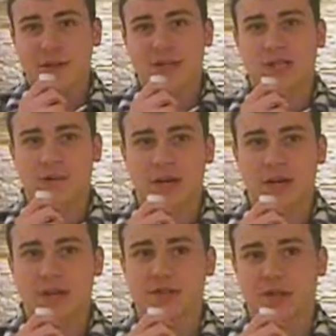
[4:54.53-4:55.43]
This is
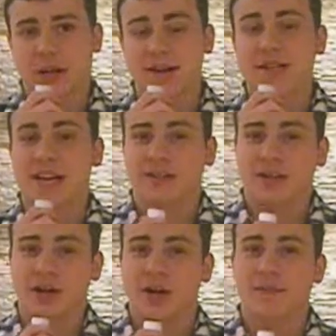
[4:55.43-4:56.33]
because your eyes act
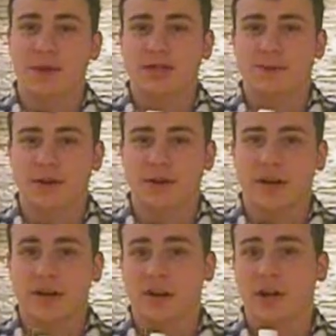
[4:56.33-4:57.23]
like a convex mirror
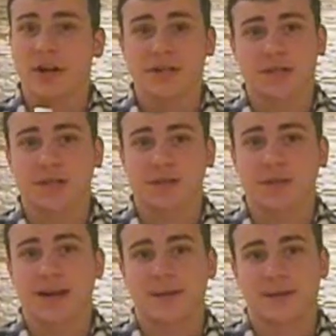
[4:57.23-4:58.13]
and the glossiness
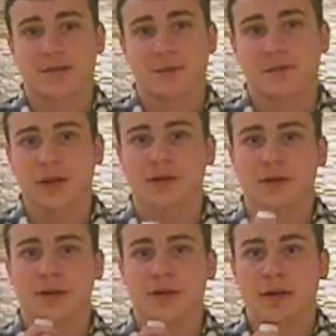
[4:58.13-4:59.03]
will act as a
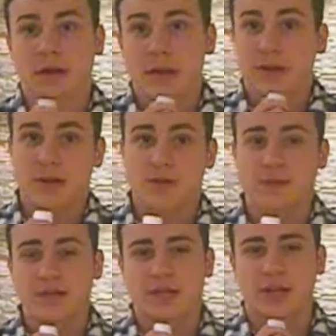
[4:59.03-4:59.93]
reflector. This
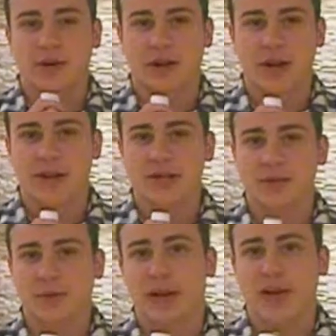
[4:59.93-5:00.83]
means that your eyes
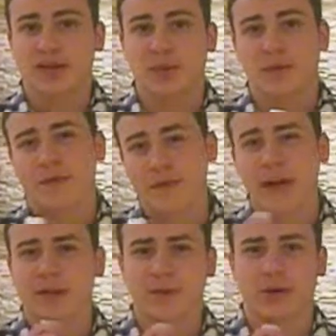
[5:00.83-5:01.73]
will actually
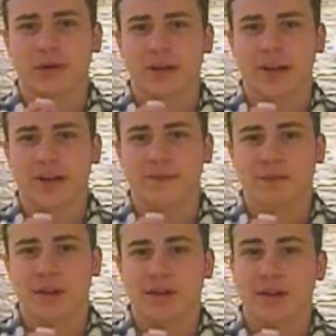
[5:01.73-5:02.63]
reflect more light
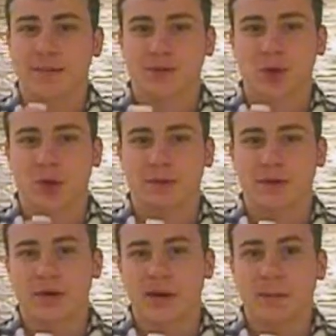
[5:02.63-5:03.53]
than absorbed,
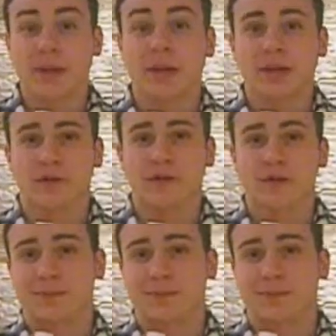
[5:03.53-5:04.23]
making your